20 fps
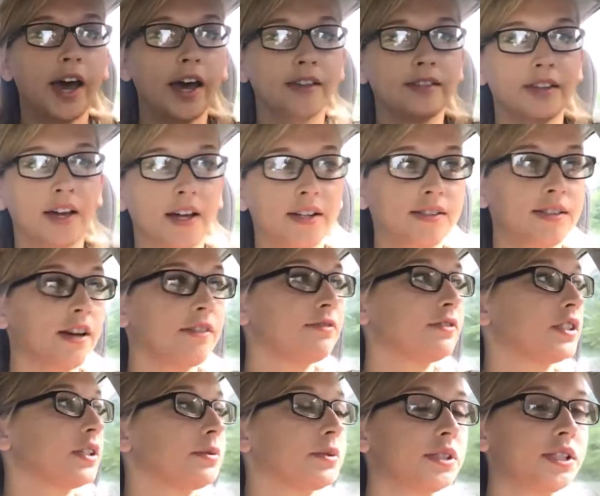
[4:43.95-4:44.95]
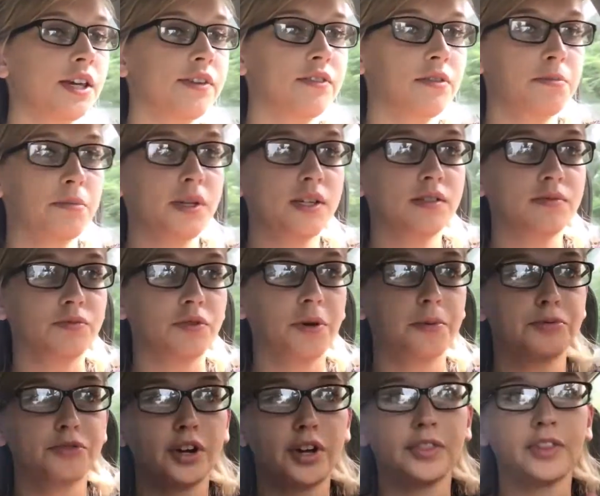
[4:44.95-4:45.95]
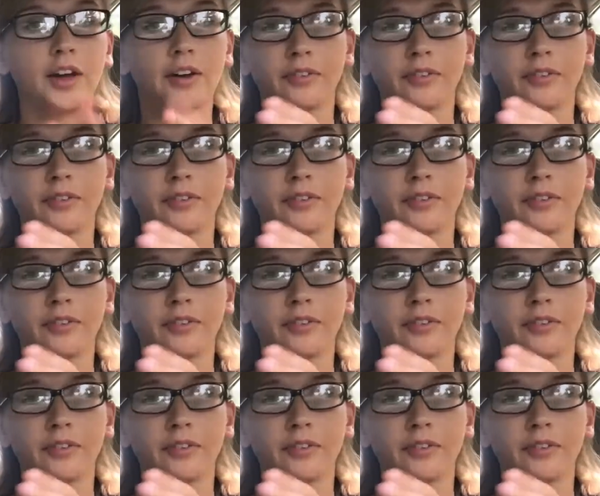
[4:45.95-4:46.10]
And that definitely was giving me some grip strength.